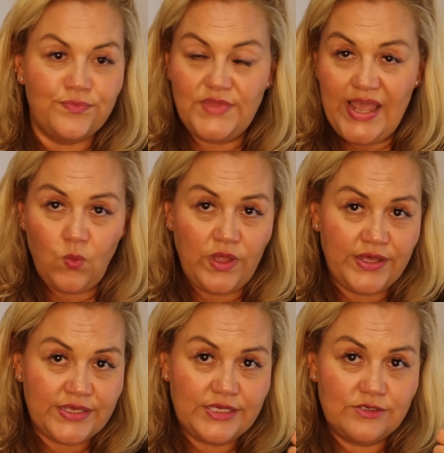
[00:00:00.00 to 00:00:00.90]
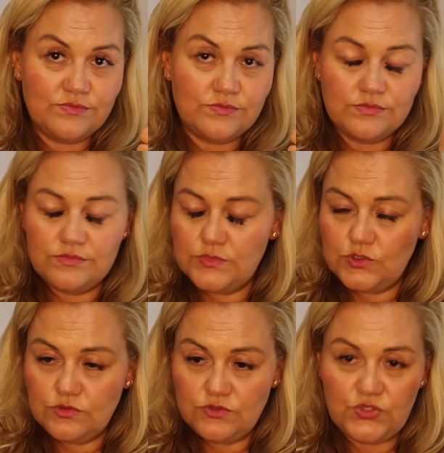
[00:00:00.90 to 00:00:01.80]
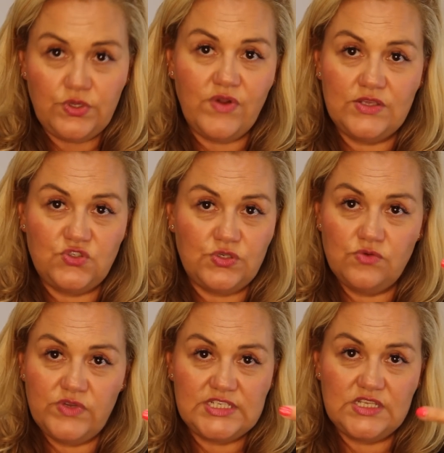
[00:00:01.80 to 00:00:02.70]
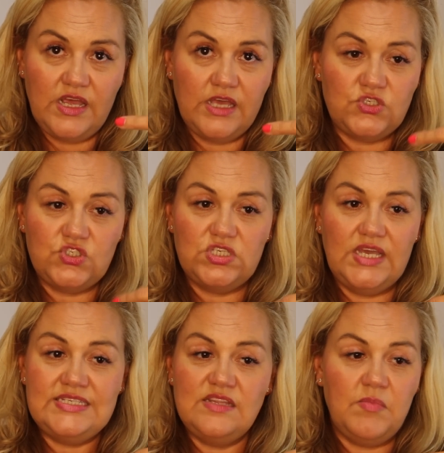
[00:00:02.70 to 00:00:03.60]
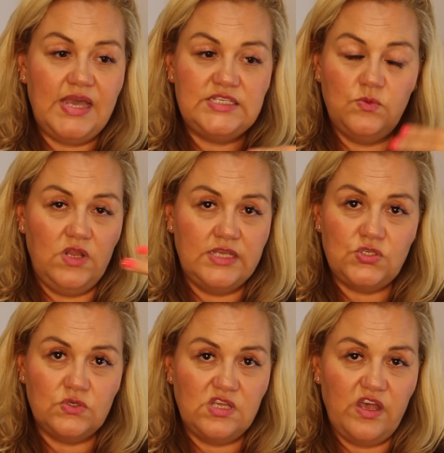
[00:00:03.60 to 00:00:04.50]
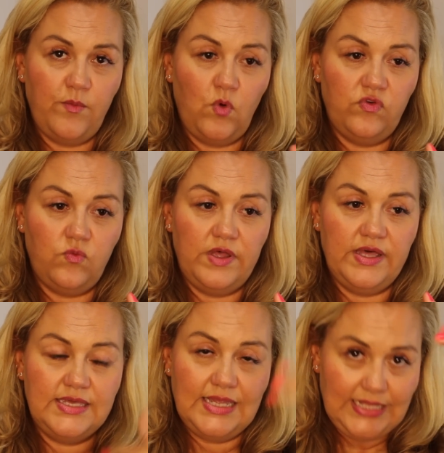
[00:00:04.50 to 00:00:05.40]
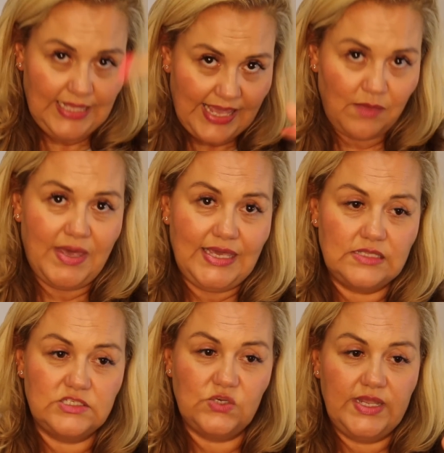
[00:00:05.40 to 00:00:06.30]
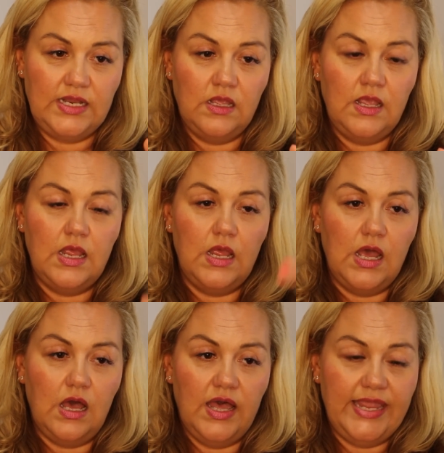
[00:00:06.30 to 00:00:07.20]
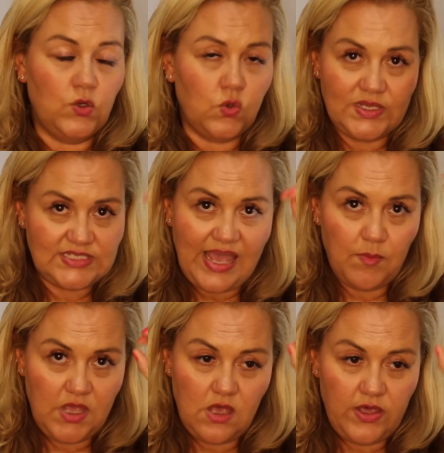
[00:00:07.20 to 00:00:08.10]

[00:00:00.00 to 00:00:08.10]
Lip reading: Network, do your research. It didn't matter. When I took time off of work and then came back into it, I had always kept my